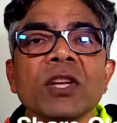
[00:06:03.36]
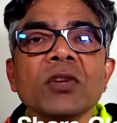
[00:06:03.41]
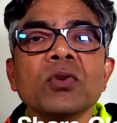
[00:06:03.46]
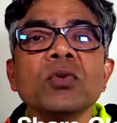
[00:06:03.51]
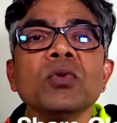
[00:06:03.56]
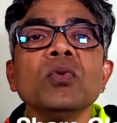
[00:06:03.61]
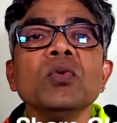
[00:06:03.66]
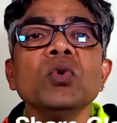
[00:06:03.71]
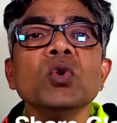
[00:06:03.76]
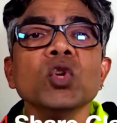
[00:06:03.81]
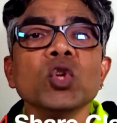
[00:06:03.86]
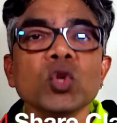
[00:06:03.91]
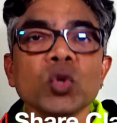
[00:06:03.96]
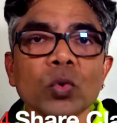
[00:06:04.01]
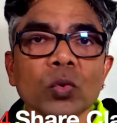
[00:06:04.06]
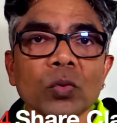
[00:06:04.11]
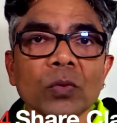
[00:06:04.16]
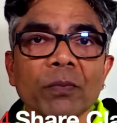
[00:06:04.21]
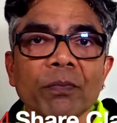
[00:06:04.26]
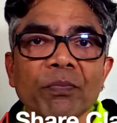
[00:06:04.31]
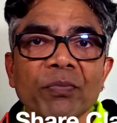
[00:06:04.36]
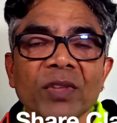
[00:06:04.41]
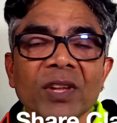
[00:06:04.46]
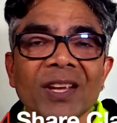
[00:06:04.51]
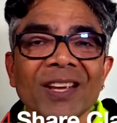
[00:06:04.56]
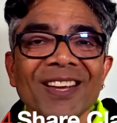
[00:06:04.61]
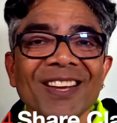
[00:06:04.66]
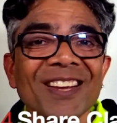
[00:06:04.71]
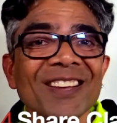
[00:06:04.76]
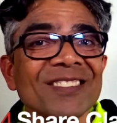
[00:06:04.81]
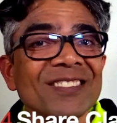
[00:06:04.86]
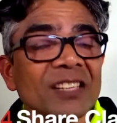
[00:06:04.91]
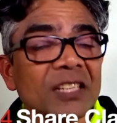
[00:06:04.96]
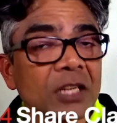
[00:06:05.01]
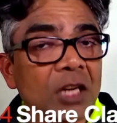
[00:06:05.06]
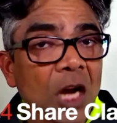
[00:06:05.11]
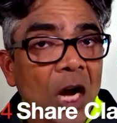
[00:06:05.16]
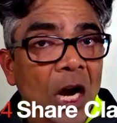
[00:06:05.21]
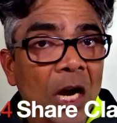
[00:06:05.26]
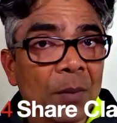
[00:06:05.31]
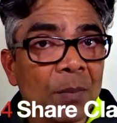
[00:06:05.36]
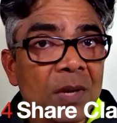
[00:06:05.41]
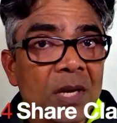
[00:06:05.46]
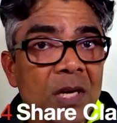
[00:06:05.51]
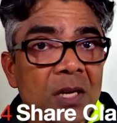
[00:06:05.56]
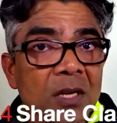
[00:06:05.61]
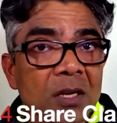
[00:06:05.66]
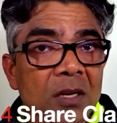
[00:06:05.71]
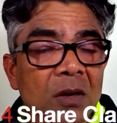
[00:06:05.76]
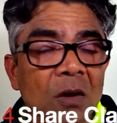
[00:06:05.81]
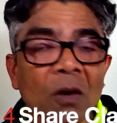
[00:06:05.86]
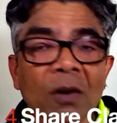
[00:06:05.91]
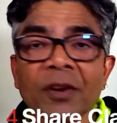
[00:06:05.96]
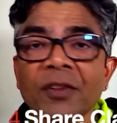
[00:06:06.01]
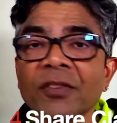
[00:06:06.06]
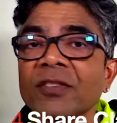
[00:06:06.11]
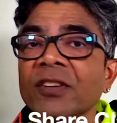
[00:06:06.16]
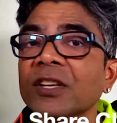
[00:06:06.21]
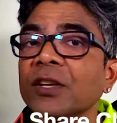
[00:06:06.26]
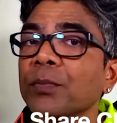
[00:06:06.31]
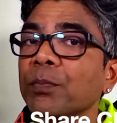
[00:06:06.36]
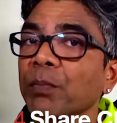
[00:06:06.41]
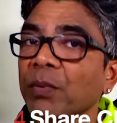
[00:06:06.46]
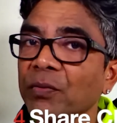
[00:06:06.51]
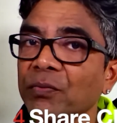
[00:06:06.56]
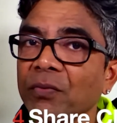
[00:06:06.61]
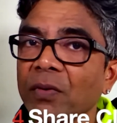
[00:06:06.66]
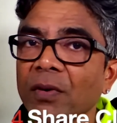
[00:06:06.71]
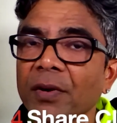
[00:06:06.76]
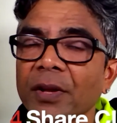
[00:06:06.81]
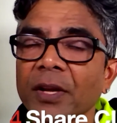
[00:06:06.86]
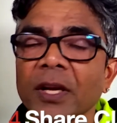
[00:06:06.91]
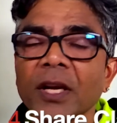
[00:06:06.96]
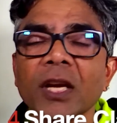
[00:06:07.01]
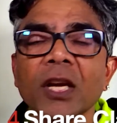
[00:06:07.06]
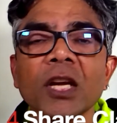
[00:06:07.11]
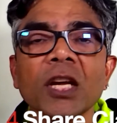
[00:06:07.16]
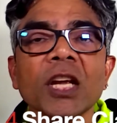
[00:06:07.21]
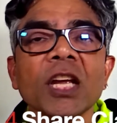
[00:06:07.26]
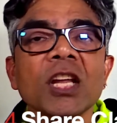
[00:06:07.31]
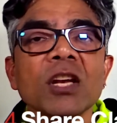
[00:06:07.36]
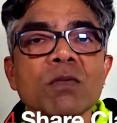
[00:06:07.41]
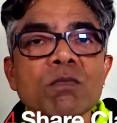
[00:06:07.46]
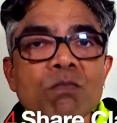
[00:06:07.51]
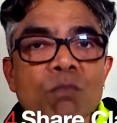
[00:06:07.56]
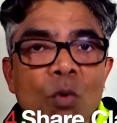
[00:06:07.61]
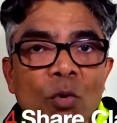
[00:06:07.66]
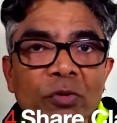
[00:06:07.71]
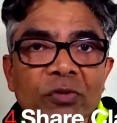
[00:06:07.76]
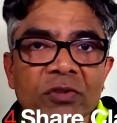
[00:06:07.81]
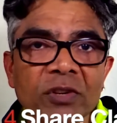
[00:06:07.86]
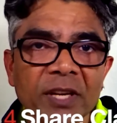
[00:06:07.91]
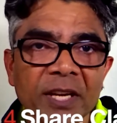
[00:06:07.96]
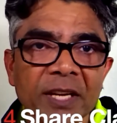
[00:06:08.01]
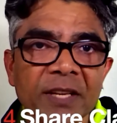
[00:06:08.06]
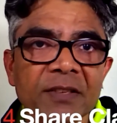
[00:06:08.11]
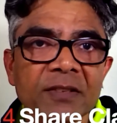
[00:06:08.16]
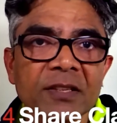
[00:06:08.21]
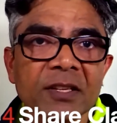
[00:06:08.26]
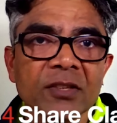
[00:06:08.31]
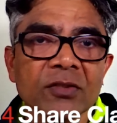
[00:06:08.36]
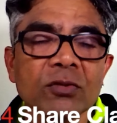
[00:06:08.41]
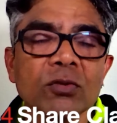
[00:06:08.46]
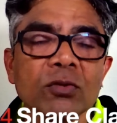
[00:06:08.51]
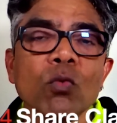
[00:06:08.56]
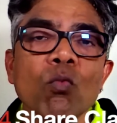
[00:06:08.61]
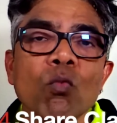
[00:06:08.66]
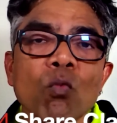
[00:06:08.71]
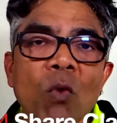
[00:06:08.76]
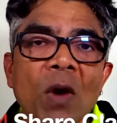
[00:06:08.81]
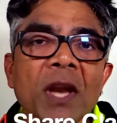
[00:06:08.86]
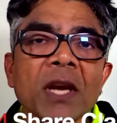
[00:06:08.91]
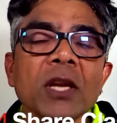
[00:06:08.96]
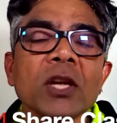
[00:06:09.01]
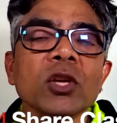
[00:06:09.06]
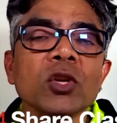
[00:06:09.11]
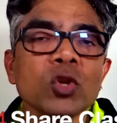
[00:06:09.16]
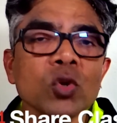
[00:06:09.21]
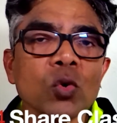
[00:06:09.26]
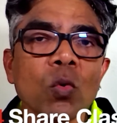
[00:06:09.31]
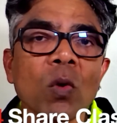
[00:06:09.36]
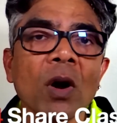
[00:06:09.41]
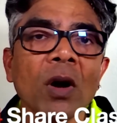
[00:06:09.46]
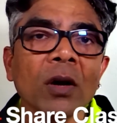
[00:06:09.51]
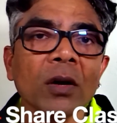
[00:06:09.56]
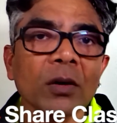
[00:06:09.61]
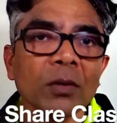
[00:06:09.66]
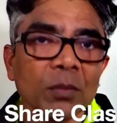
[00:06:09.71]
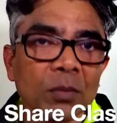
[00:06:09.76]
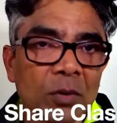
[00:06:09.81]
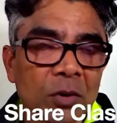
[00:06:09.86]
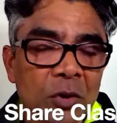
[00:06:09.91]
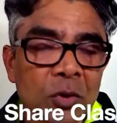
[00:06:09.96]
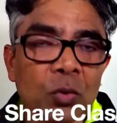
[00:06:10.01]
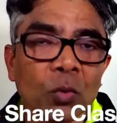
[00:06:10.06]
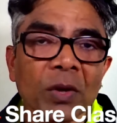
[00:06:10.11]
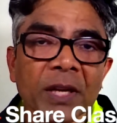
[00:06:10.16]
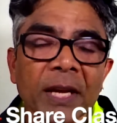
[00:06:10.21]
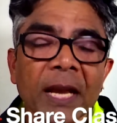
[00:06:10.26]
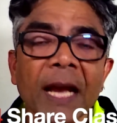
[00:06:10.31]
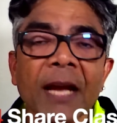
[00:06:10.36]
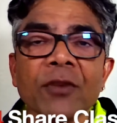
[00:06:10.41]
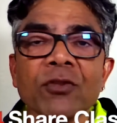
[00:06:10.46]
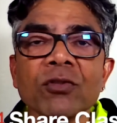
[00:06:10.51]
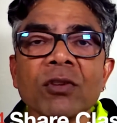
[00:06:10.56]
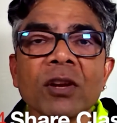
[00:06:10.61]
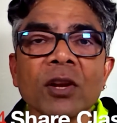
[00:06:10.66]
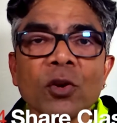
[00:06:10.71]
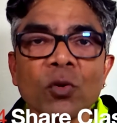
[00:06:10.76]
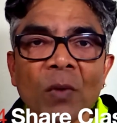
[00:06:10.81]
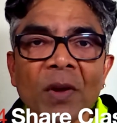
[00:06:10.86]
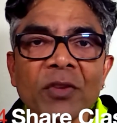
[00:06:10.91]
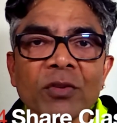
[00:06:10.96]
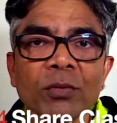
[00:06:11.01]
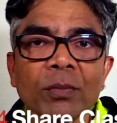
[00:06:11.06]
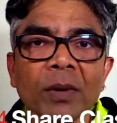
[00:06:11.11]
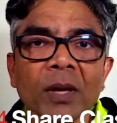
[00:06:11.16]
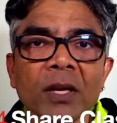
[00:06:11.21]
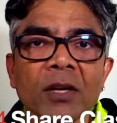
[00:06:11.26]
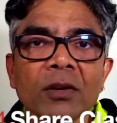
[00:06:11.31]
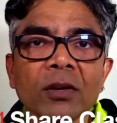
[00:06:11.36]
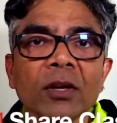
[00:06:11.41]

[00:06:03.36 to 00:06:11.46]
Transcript: to you. Is it common or is it preferred? In most cases, when you are doing angel investment,